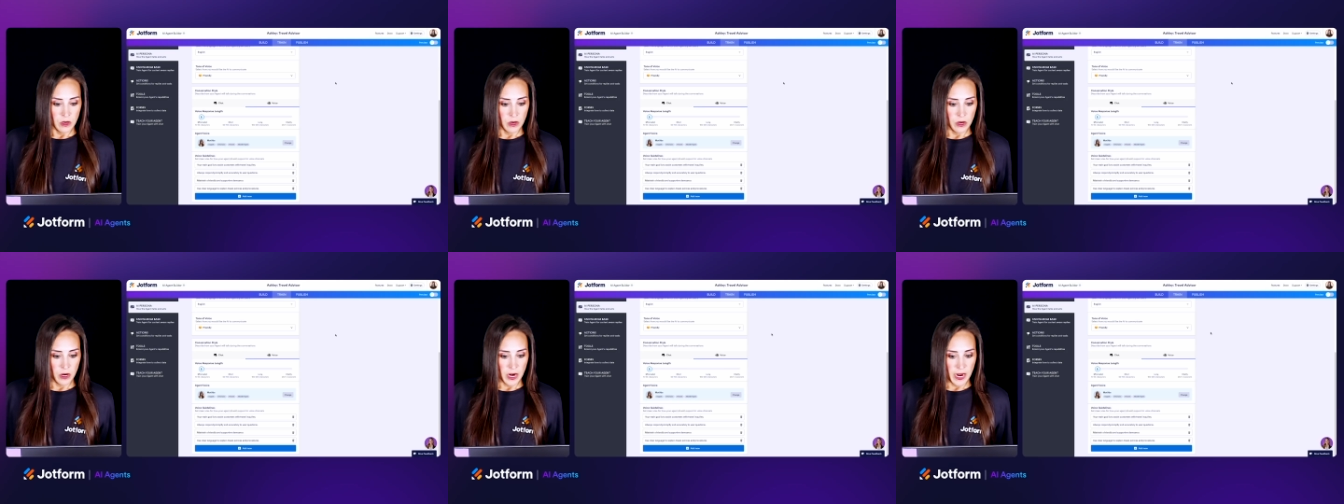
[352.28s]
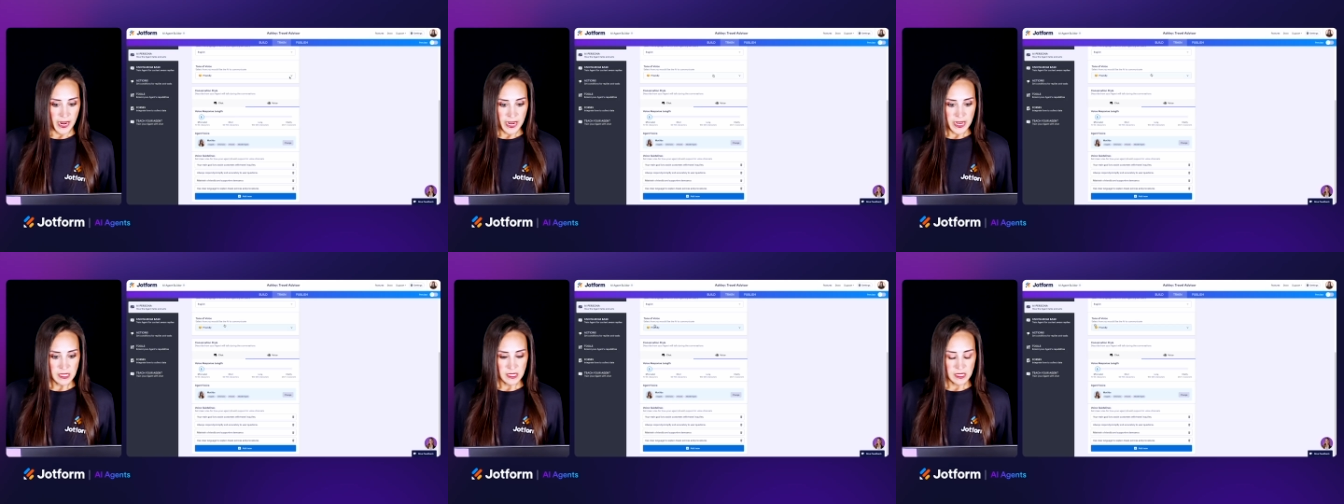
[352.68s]
All
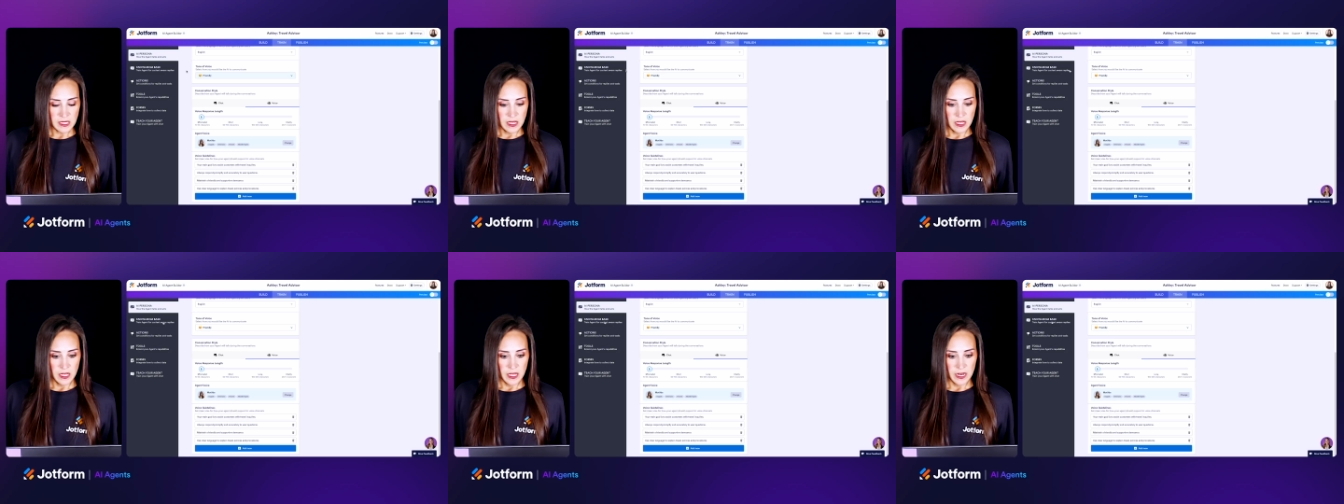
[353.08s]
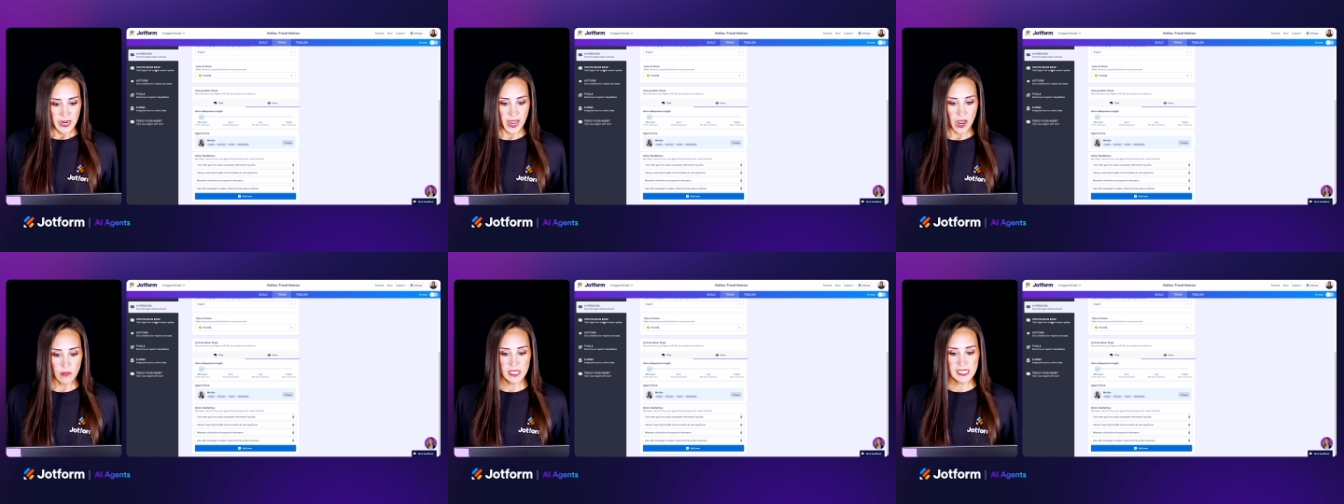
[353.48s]
right,
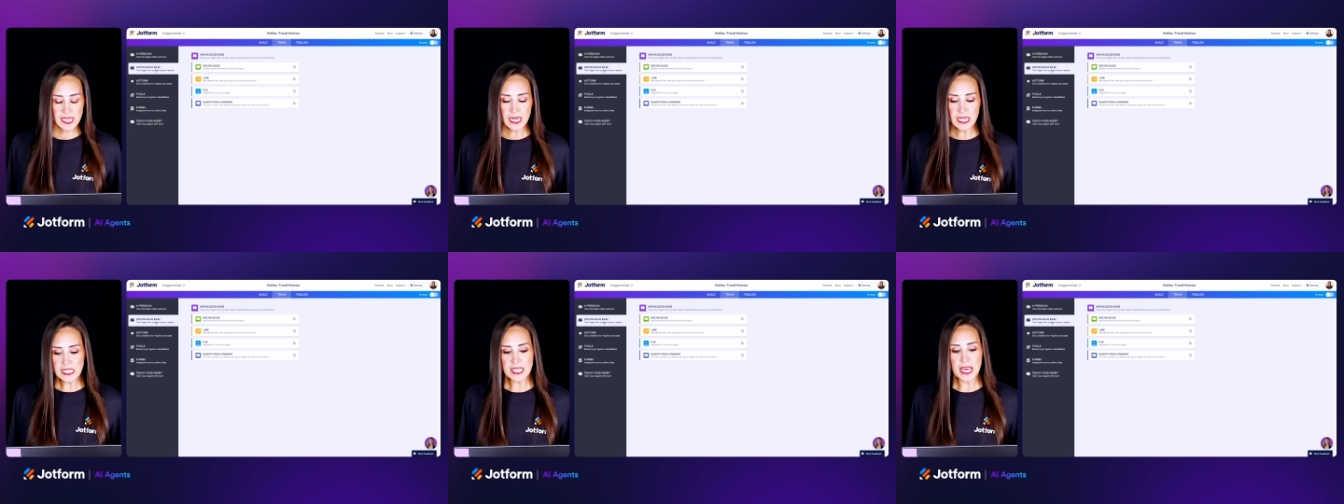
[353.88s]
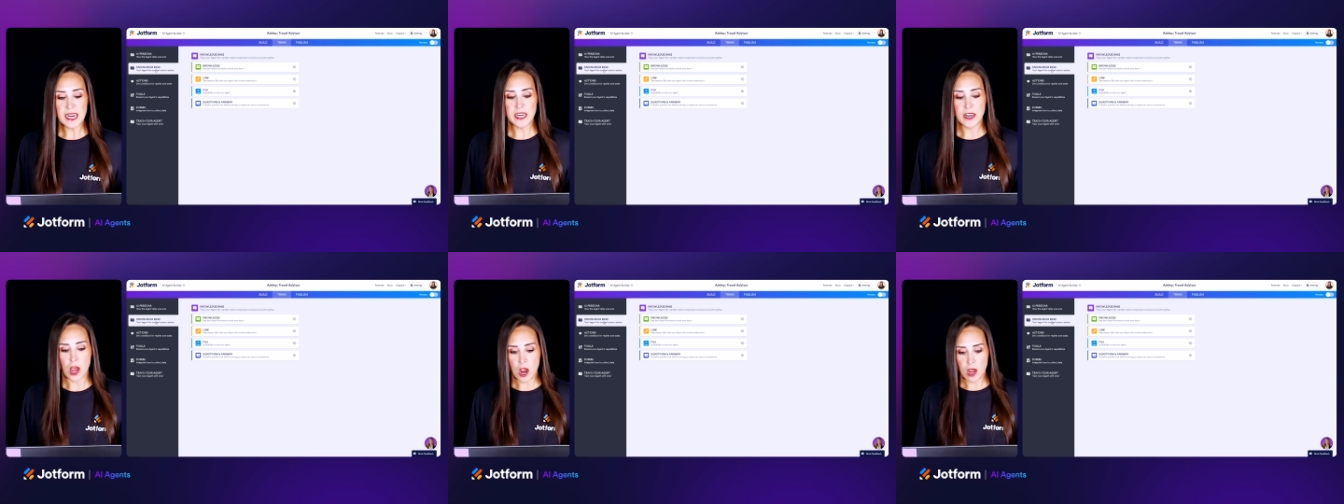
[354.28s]
now let's get into
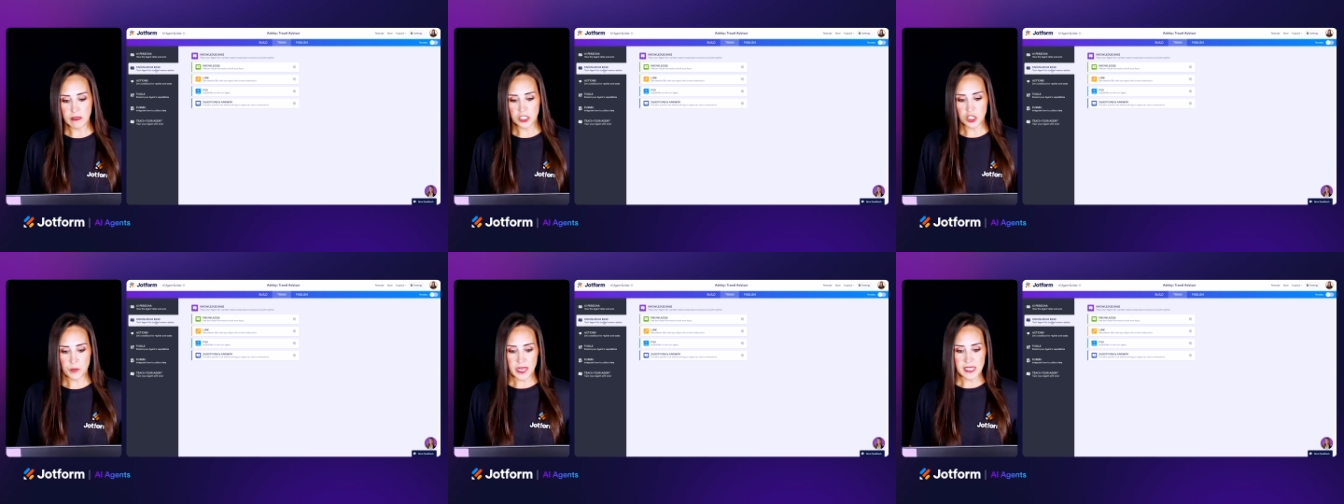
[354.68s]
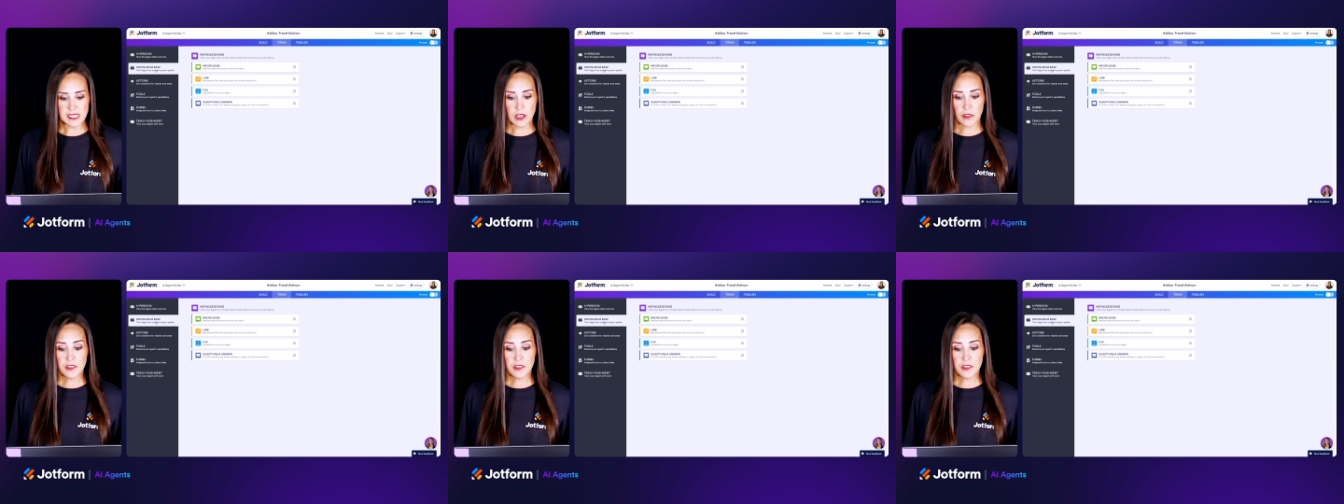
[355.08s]
that knowledge base.